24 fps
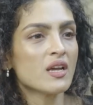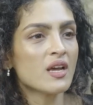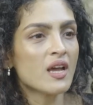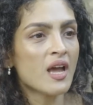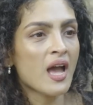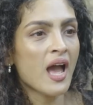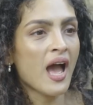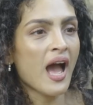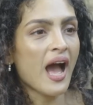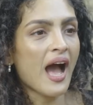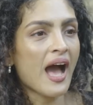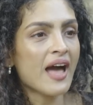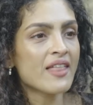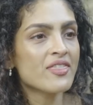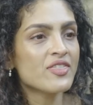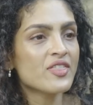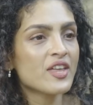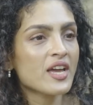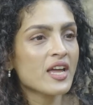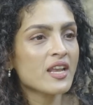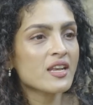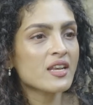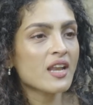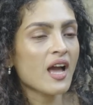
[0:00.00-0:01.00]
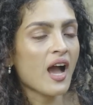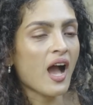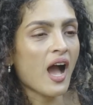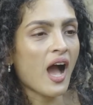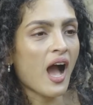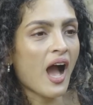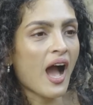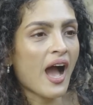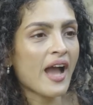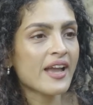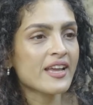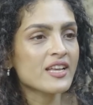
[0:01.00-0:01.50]
And then
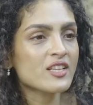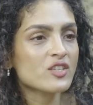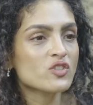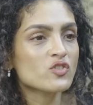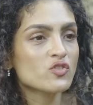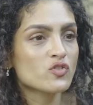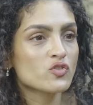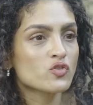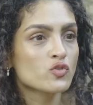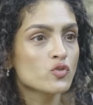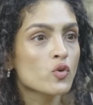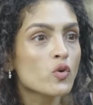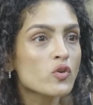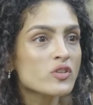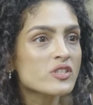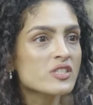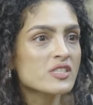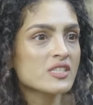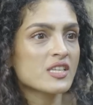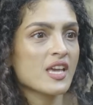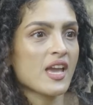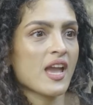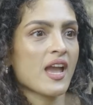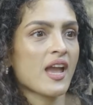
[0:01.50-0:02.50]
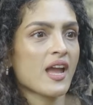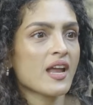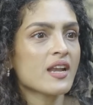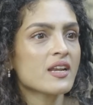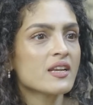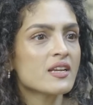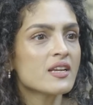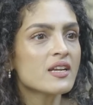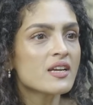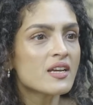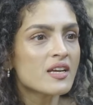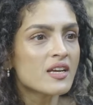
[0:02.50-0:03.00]
I get so
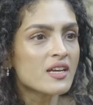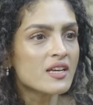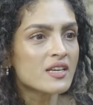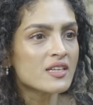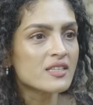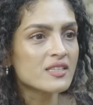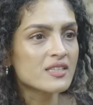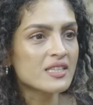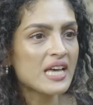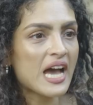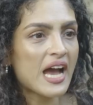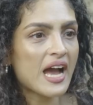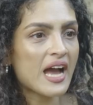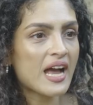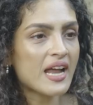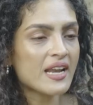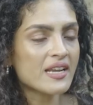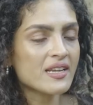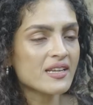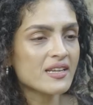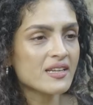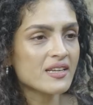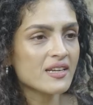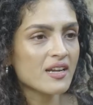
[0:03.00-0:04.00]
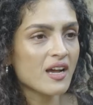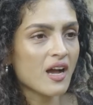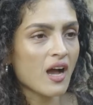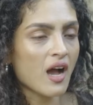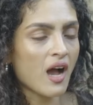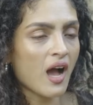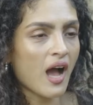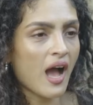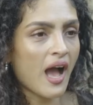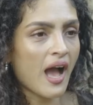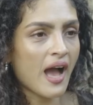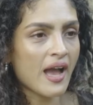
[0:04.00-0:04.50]
scared that
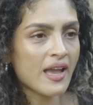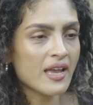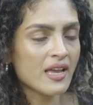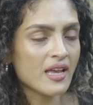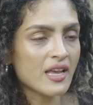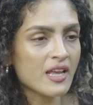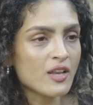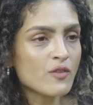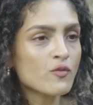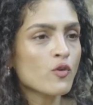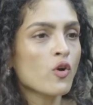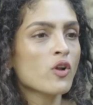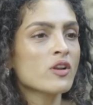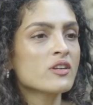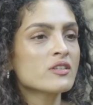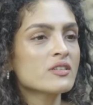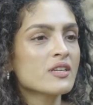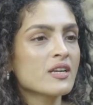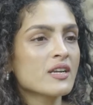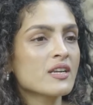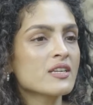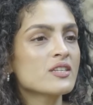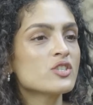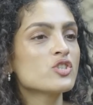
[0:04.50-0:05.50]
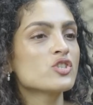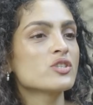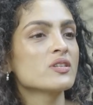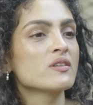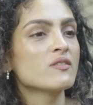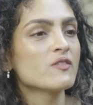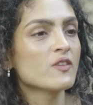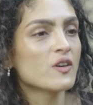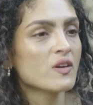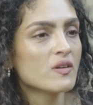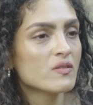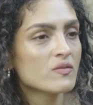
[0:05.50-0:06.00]
I involuntarily
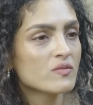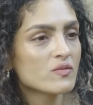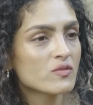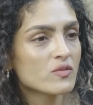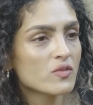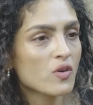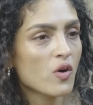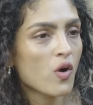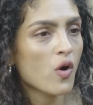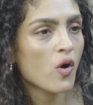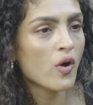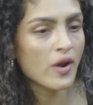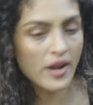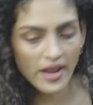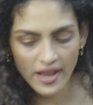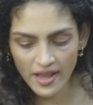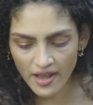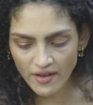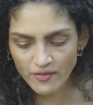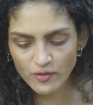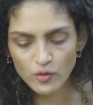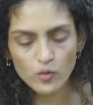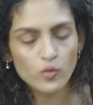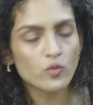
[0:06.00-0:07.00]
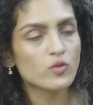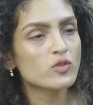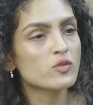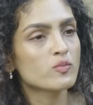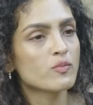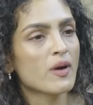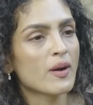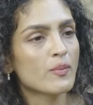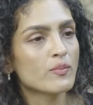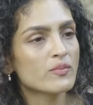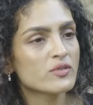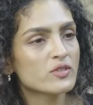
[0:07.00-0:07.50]
shiver or I have
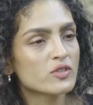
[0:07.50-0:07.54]
goosebumps.